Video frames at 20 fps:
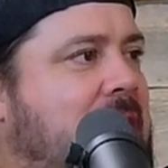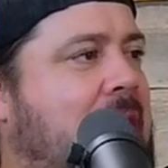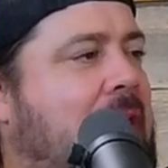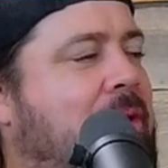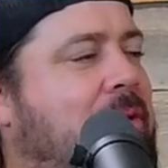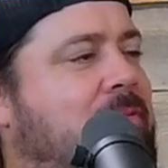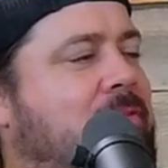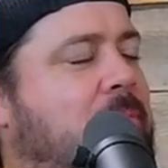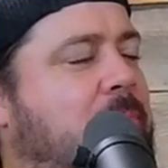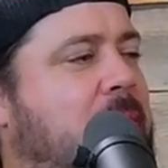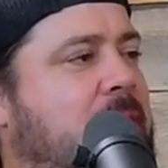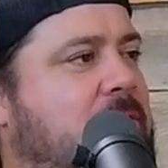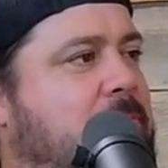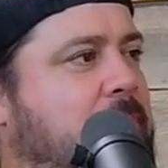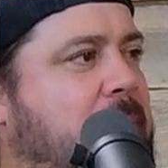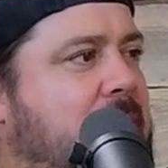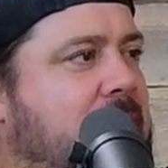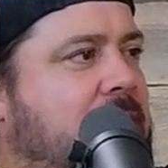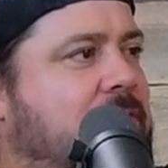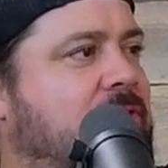I don't have the
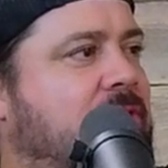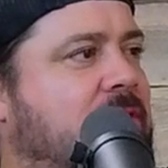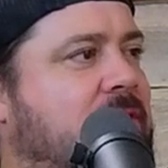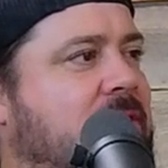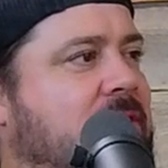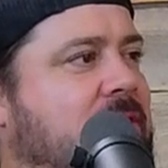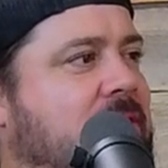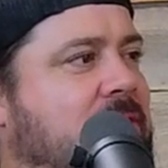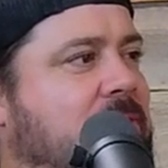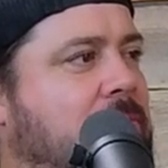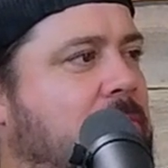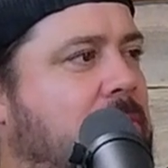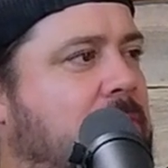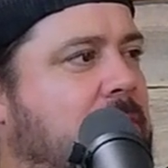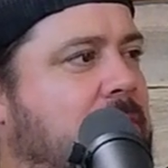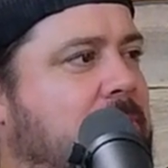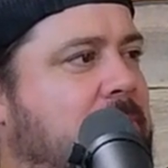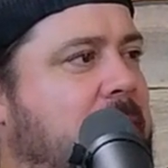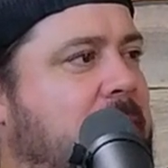best patience in the world.